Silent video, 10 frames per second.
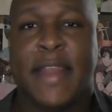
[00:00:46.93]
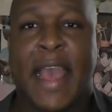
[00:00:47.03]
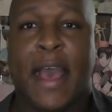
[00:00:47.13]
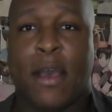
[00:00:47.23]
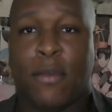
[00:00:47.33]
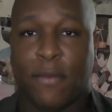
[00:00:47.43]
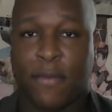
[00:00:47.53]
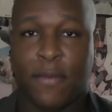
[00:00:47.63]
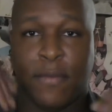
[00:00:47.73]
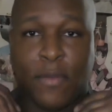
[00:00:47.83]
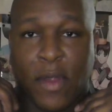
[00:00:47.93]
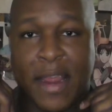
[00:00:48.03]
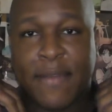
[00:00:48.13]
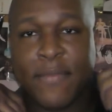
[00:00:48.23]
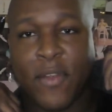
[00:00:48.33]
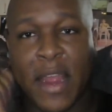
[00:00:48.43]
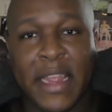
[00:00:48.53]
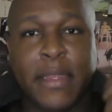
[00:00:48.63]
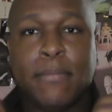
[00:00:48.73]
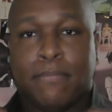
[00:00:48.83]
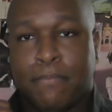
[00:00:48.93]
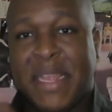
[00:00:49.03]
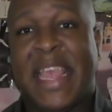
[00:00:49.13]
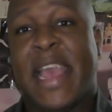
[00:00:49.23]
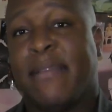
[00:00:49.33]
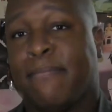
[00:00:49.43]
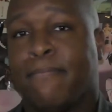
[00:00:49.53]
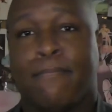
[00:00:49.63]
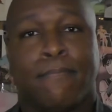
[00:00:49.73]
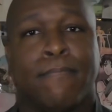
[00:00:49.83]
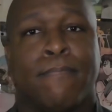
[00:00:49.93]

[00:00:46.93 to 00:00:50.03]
Now, before I begin,